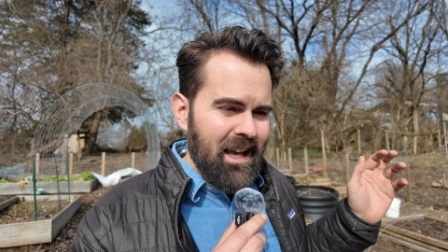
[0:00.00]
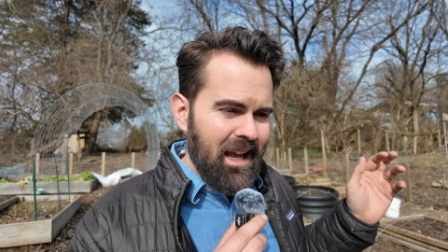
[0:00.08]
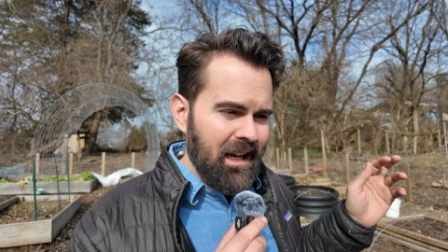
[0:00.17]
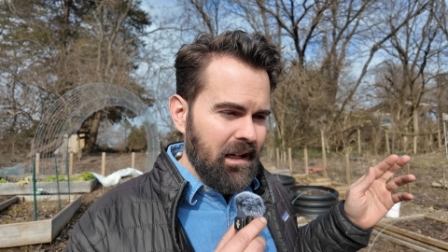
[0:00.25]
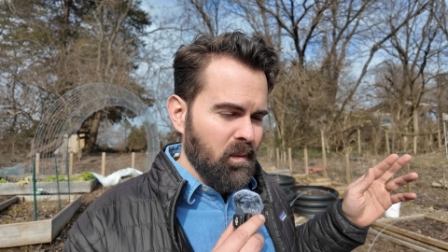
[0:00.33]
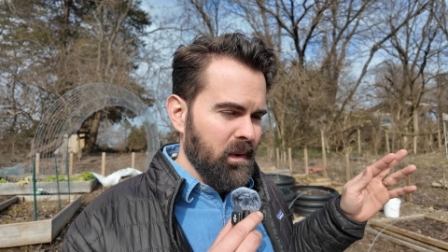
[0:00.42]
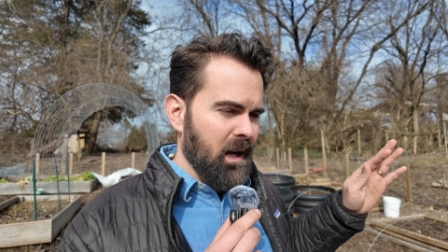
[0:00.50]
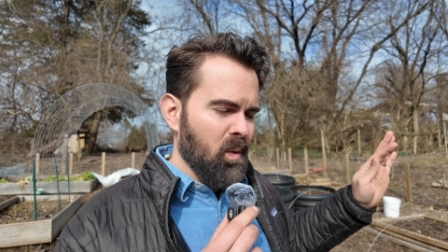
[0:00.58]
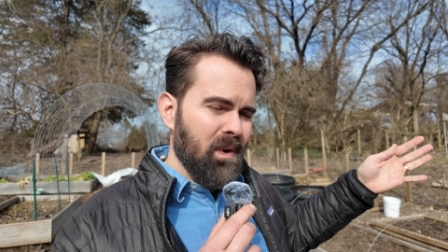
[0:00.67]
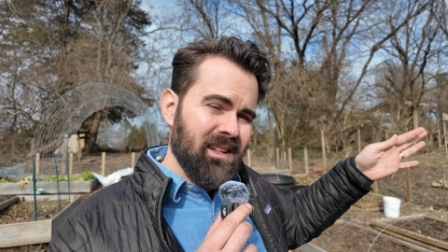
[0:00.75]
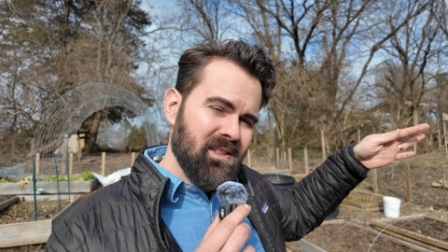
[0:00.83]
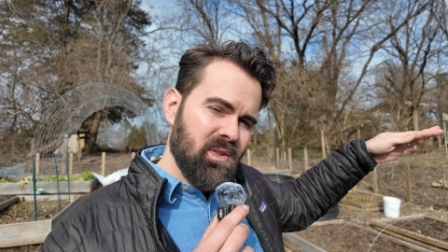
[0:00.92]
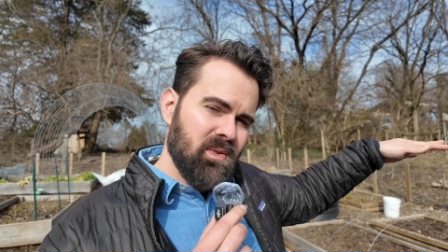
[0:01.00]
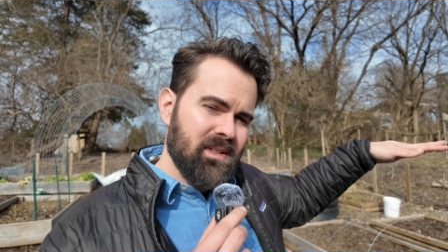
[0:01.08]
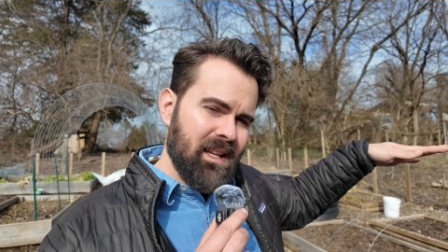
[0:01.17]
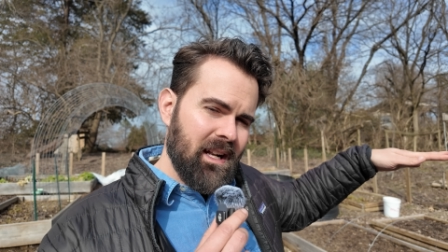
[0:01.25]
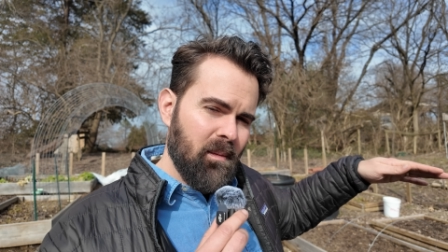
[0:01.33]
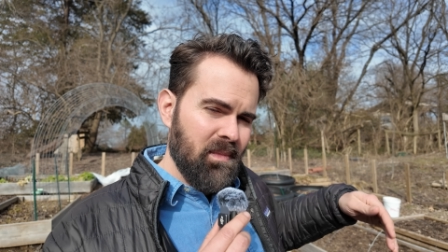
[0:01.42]
And when I went to
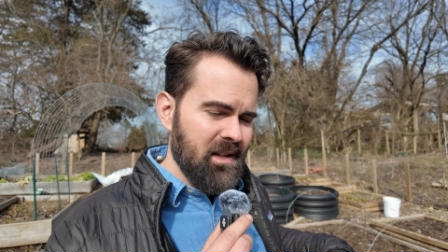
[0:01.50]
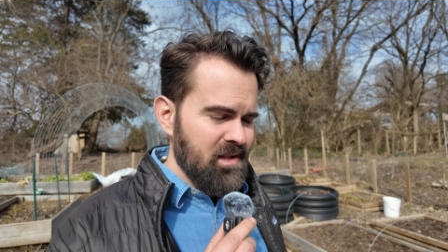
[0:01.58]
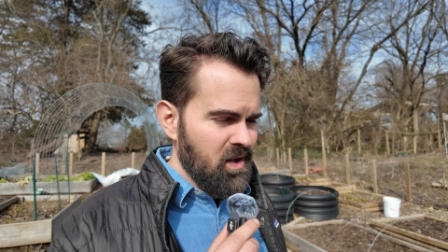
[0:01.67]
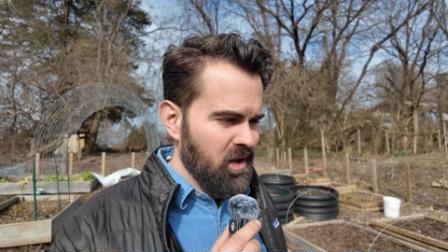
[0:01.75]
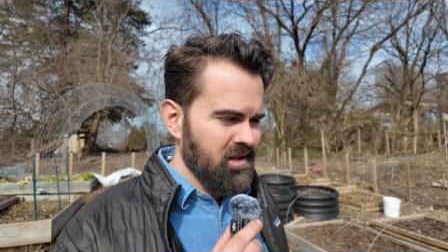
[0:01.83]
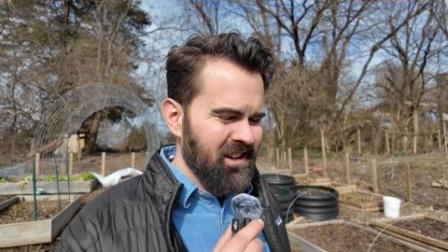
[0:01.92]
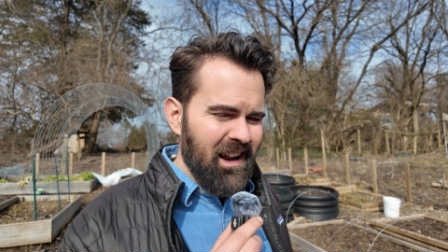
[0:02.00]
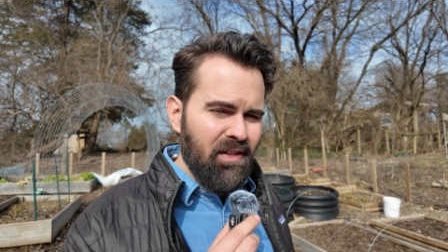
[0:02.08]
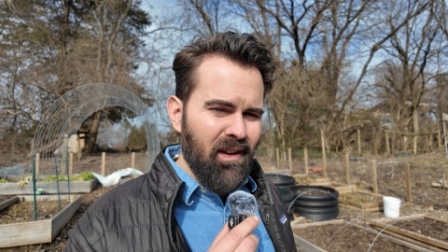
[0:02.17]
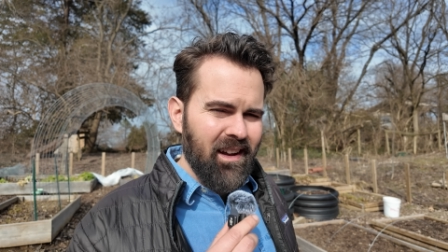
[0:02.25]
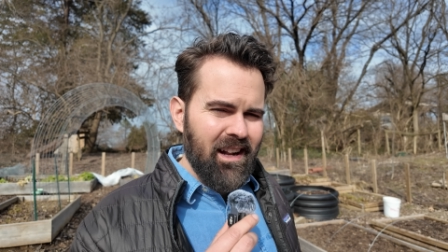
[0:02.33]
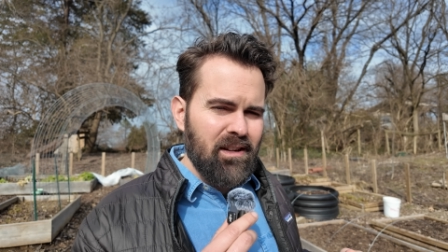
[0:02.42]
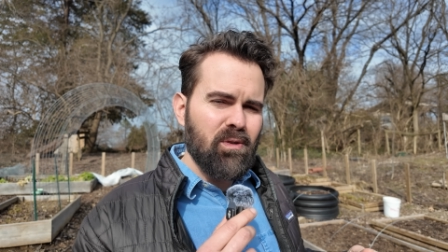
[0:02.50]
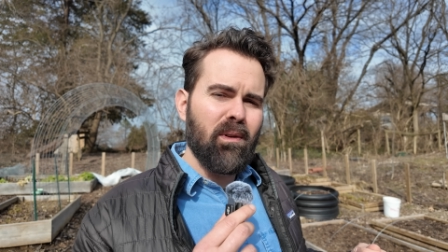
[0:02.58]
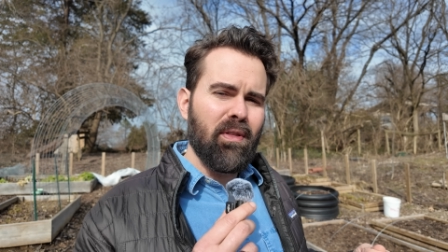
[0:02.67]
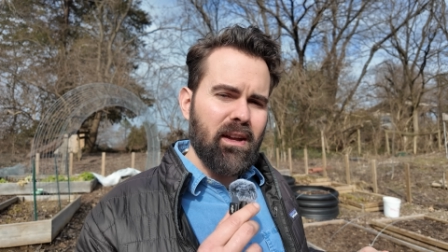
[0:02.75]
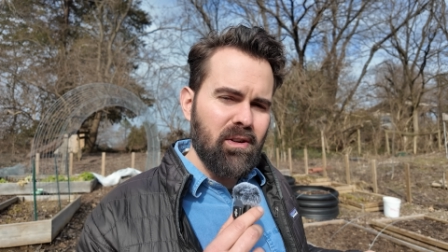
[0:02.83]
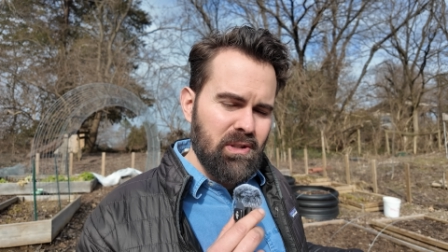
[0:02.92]
set up this garden, I thought I knew a
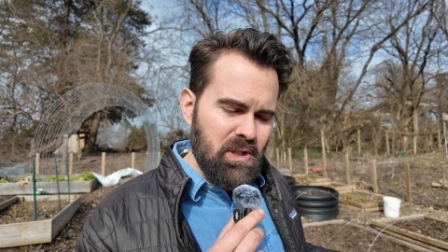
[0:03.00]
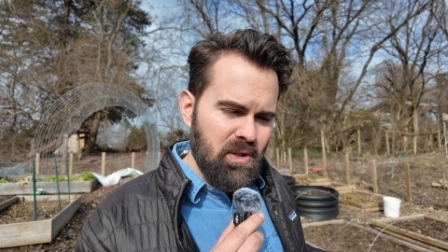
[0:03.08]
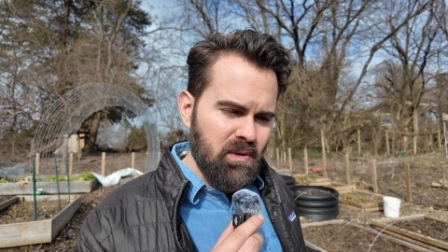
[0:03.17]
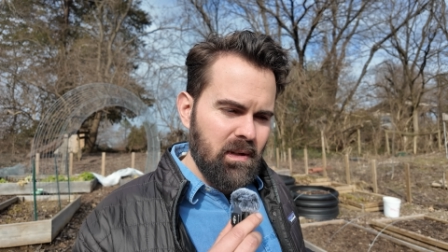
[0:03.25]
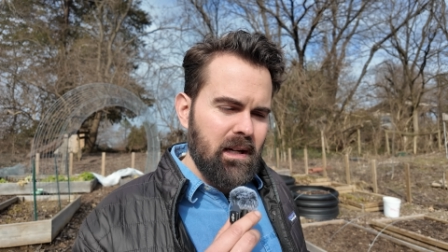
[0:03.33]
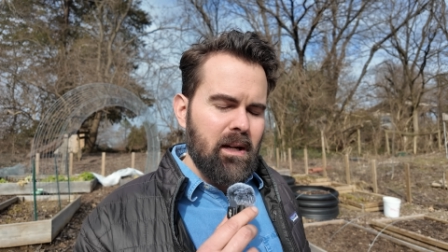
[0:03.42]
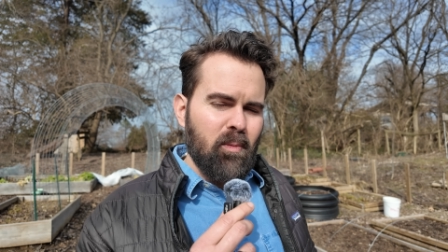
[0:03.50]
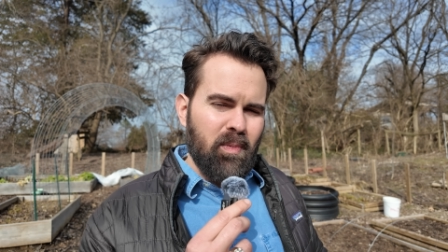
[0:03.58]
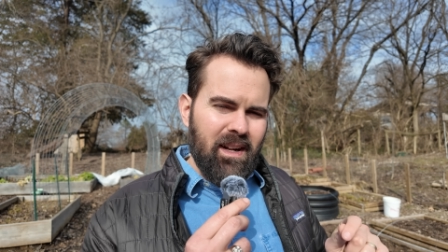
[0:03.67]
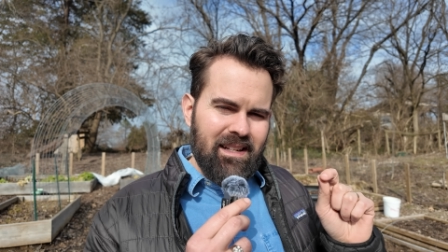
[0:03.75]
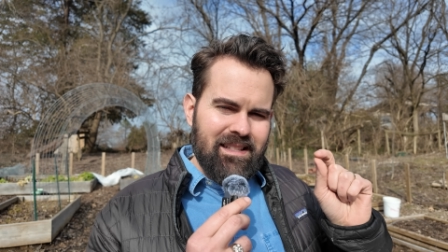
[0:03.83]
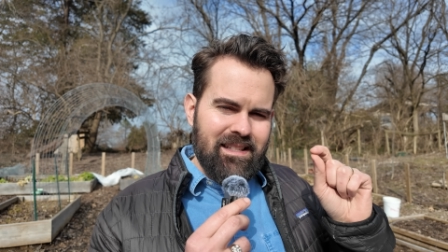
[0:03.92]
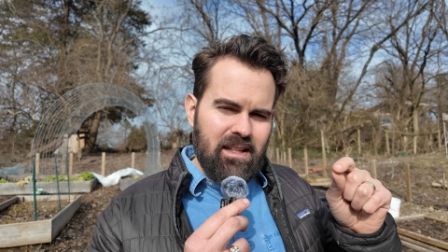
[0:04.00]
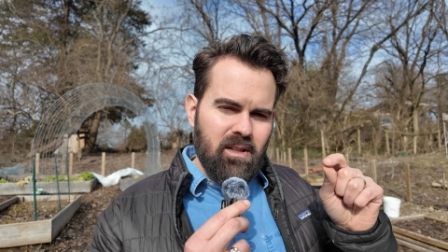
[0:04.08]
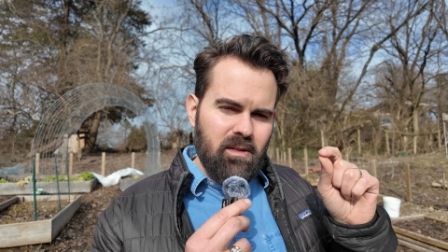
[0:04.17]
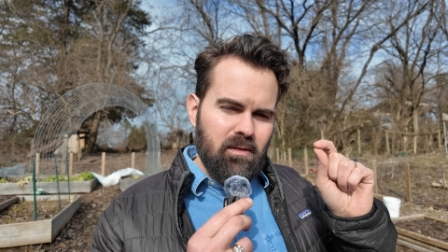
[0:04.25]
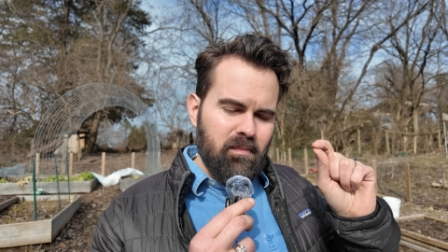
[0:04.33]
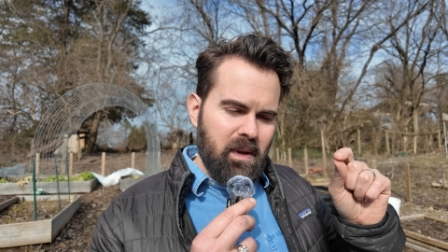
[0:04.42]
thing or two, but I
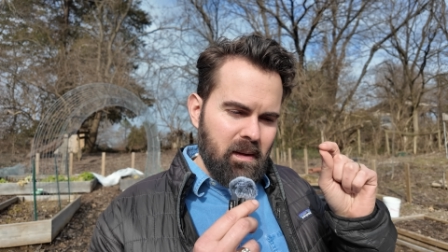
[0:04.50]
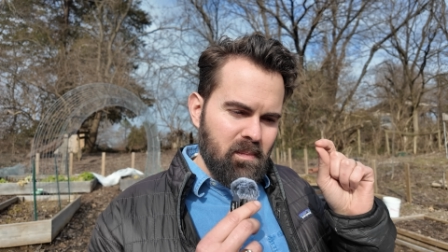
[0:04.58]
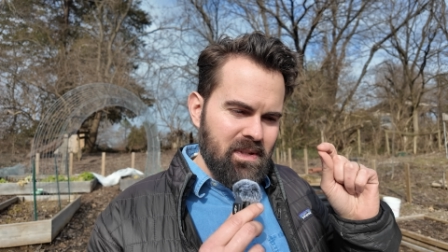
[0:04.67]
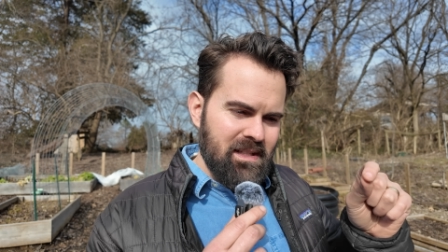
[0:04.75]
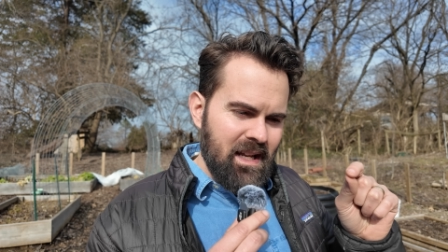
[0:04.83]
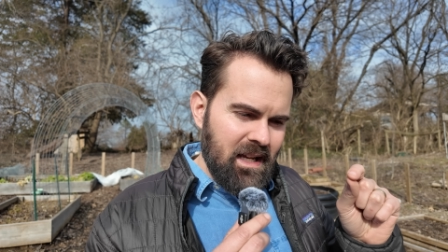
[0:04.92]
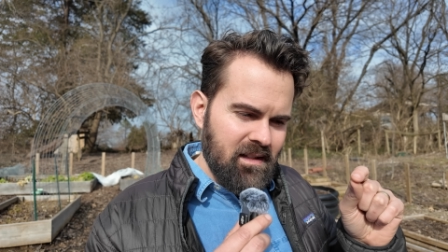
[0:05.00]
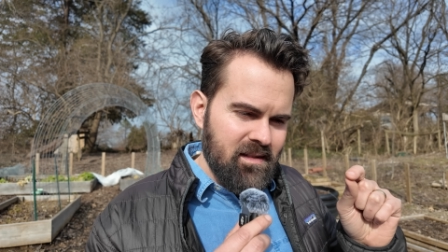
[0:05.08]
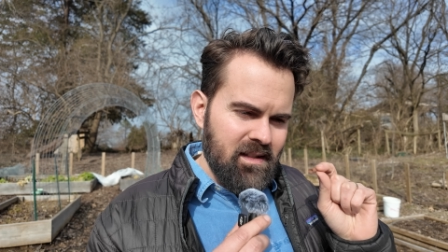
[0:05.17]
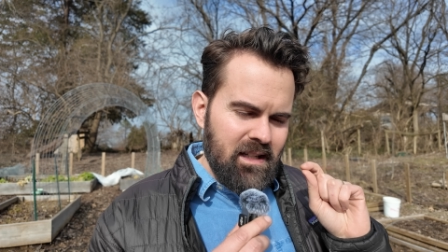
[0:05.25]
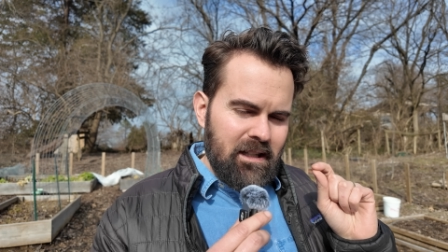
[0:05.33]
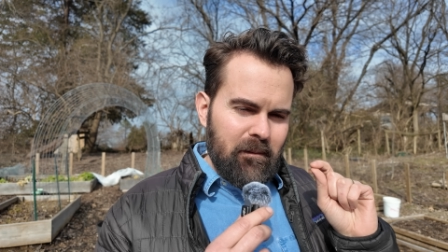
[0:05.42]
still made mistakes.